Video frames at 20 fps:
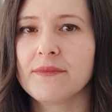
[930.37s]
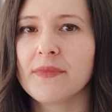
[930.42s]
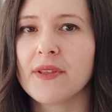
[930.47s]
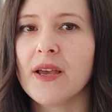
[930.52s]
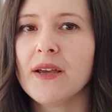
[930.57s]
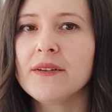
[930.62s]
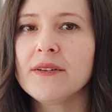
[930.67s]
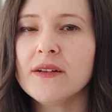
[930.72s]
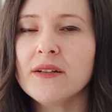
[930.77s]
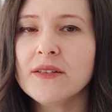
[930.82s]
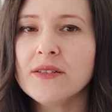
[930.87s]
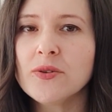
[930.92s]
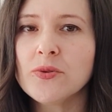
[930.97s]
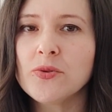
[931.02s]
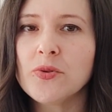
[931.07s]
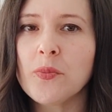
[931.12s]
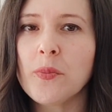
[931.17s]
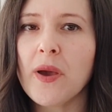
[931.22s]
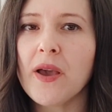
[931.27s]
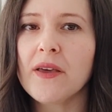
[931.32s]
and also
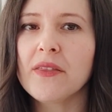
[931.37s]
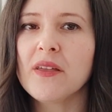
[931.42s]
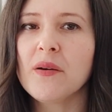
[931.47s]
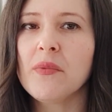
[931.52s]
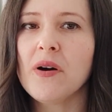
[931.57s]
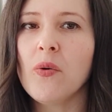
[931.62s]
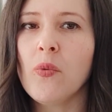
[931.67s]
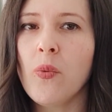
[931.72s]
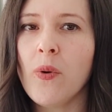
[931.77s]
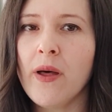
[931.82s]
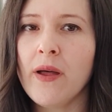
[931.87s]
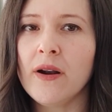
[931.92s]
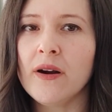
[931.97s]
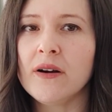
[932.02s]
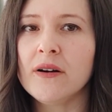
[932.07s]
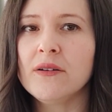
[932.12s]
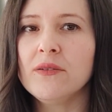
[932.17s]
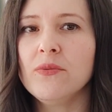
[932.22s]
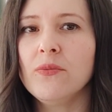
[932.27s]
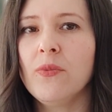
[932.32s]
to make them
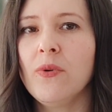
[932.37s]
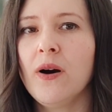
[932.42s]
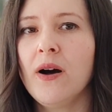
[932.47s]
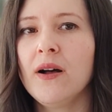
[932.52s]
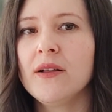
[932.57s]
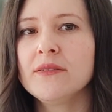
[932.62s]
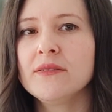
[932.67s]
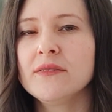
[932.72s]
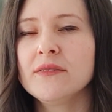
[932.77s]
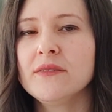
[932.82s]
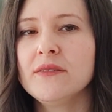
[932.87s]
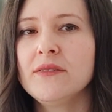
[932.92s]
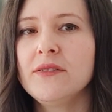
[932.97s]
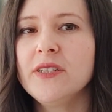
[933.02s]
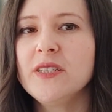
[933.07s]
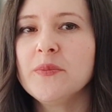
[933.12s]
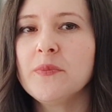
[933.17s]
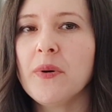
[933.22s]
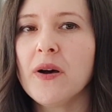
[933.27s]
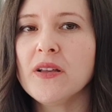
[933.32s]
aware what
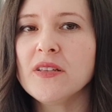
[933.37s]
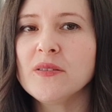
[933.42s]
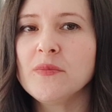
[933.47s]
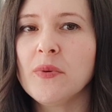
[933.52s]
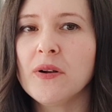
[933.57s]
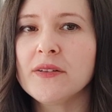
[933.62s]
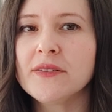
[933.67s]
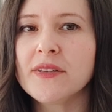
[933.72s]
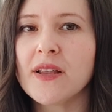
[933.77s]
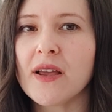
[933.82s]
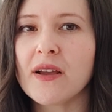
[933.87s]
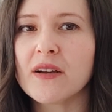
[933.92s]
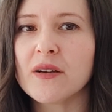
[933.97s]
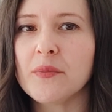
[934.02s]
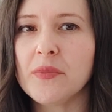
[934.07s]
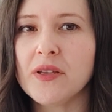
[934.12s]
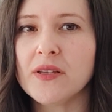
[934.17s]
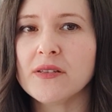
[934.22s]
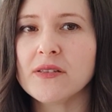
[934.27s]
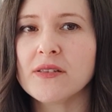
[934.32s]
responsible tech
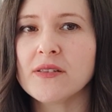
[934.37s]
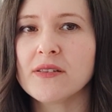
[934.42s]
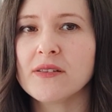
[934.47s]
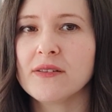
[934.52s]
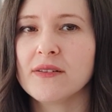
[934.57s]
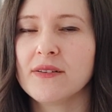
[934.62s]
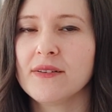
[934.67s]
means,